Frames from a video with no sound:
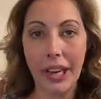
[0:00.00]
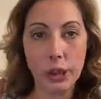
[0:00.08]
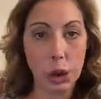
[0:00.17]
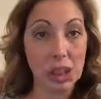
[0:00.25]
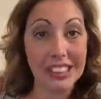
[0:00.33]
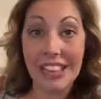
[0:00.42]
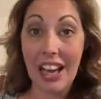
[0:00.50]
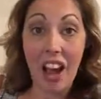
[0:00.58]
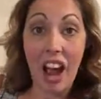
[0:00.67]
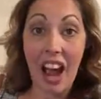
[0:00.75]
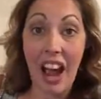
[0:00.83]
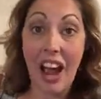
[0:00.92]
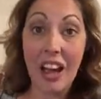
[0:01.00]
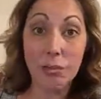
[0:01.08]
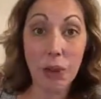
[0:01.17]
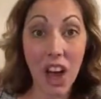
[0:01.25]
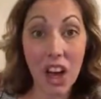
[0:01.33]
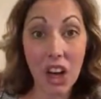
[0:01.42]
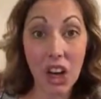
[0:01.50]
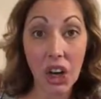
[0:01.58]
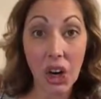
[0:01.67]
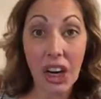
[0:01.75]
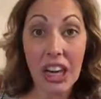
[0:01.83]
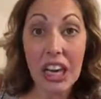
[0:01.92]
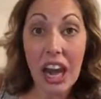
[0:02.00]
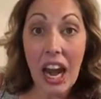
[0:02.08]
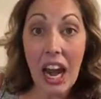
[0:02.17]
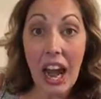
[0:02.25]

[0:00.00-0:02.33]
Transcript: It's just, I'm not hungry